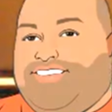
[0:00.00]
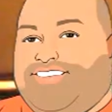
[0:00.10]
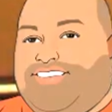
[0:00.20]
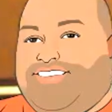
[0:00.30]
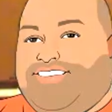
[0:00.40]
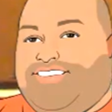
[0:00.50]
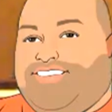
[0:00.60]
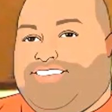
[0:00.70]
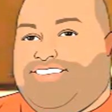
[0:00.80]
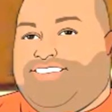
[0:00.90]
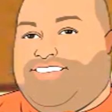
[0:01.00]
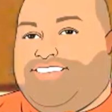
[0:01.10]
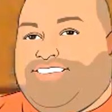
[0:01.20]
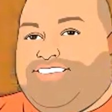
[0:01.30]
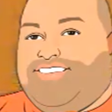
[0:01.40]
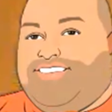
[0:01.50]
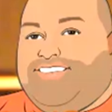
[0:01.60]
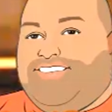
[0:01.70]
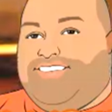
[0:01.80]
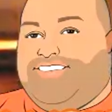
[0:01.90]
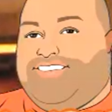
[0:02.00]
Nothing is said.